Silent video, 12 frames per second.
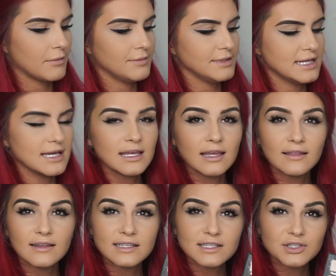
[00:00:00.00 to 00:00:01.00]
going to be taking
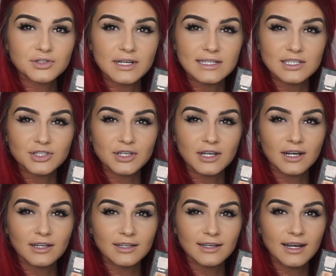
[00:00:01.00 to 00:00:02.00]
this transition
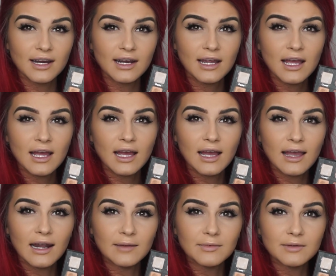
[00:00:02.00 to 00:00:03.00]
color
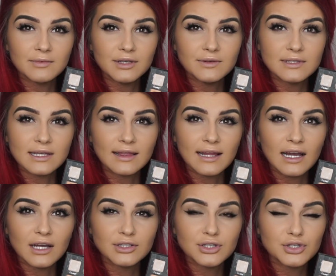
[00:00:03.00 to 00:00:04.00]
and I'm going to be using
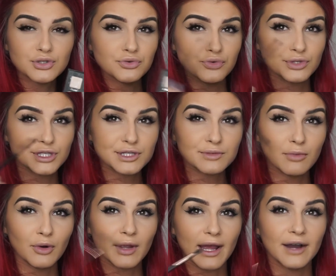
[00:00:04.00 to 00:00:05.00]
that to
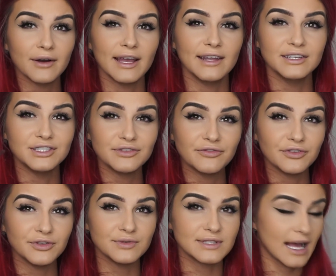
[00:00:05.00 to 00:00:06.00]
smoke out and
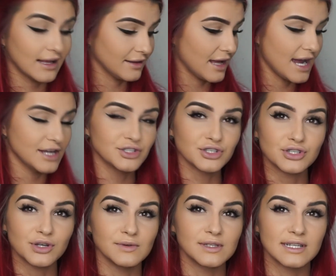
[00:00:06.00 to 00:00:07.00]
diffuse that line just
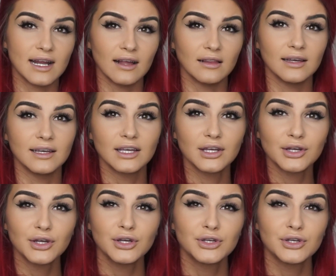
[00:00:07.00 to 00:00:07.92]
so it's not like